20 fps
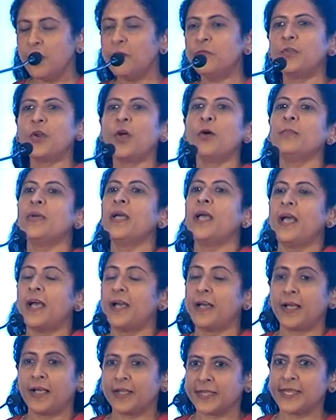From
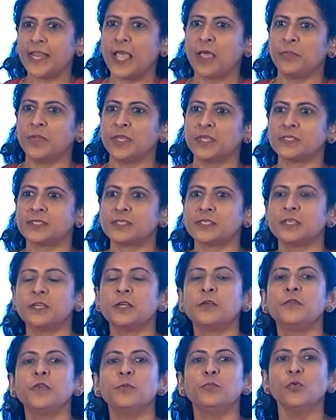academics,
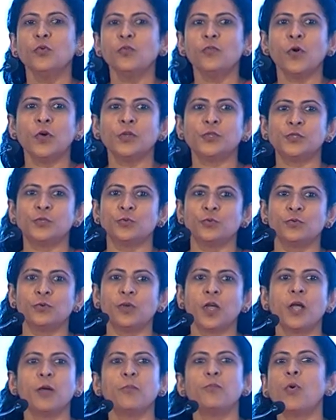we move on to
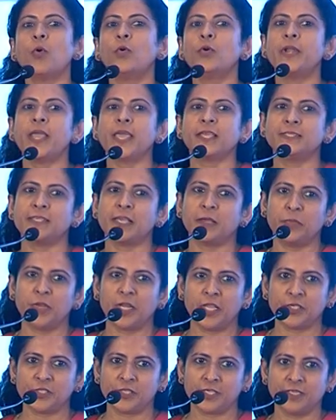board
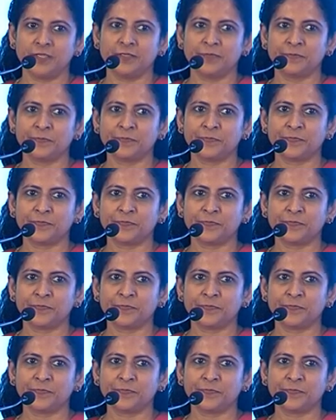examination.